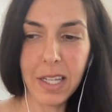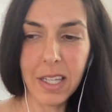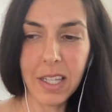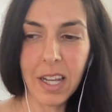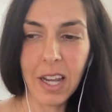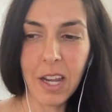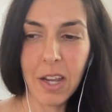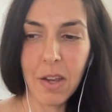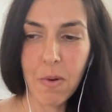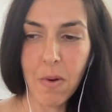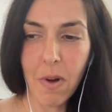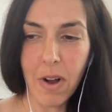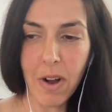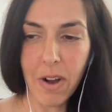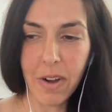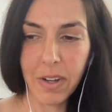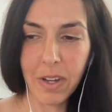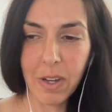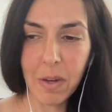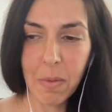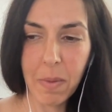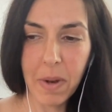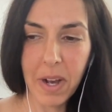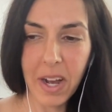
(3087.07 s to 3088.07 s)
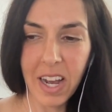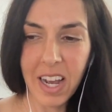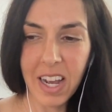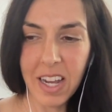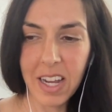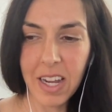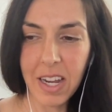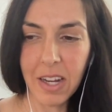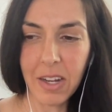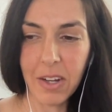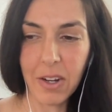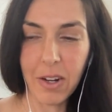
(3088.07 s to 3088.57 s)
that you occupy
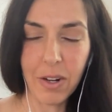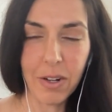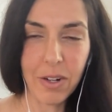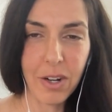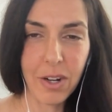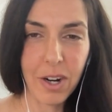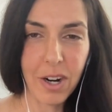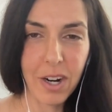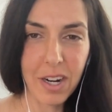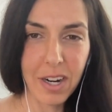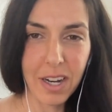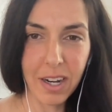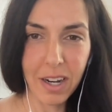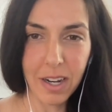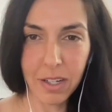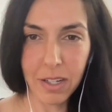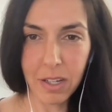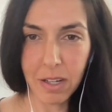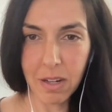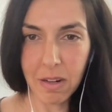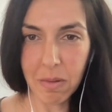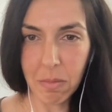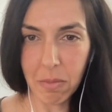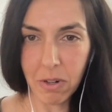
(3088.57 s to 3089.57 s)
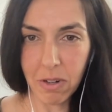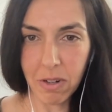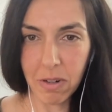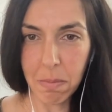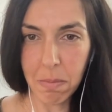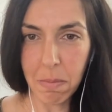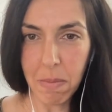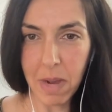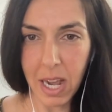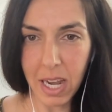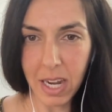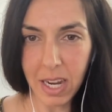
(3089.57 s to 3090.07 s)
in your target customer's
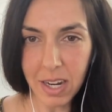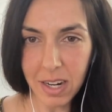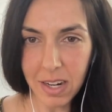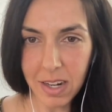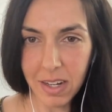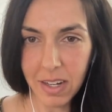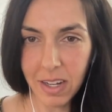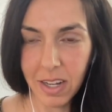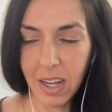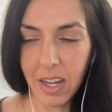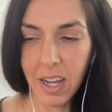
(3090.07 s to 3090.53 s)
mind